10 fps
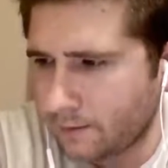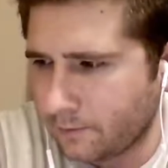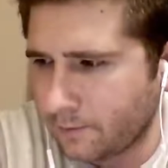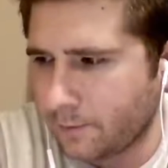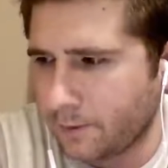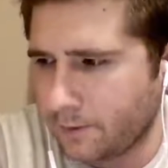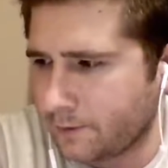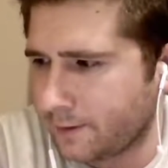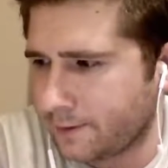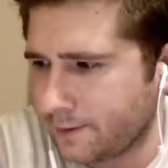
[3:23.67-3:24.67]
removed.
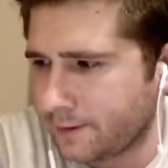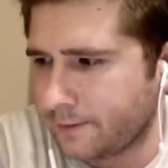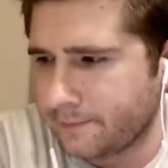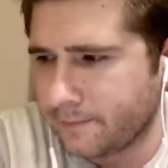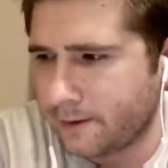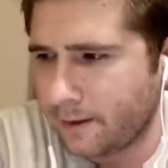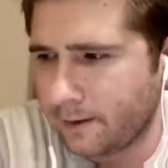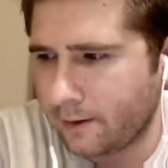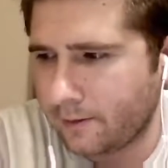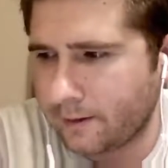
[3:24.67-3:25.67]
So
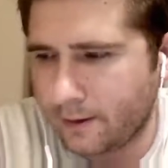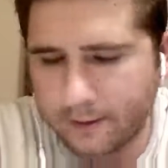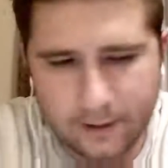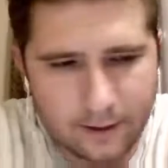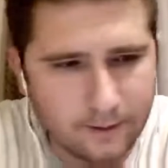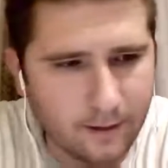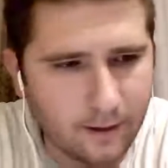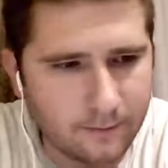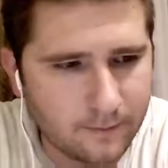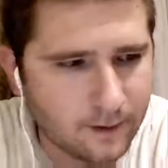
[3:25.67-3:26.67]
I really like that
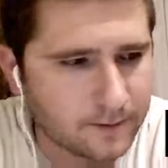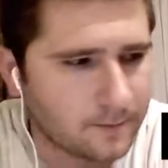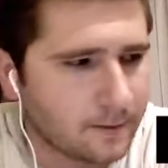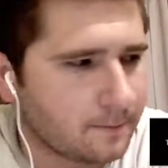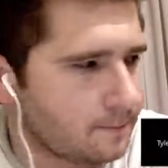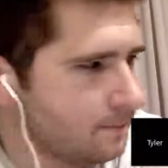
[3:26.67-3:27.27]
thought. Thanks, man.